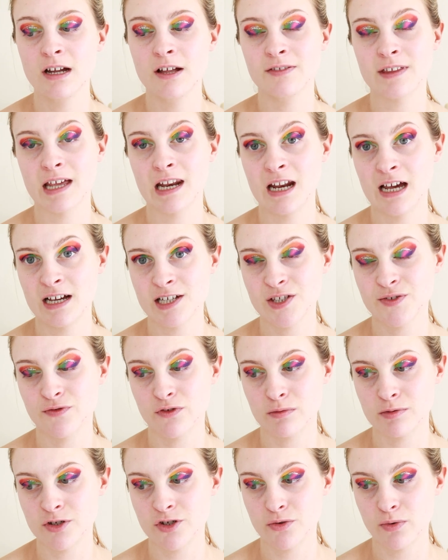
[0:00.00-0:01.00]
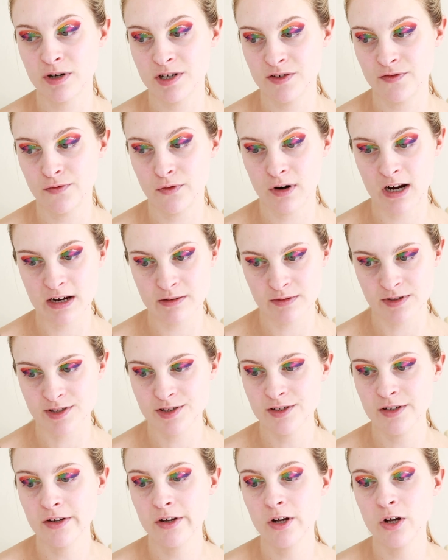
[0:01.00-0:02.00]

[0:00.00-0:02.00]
that lasts for up to 24 hours.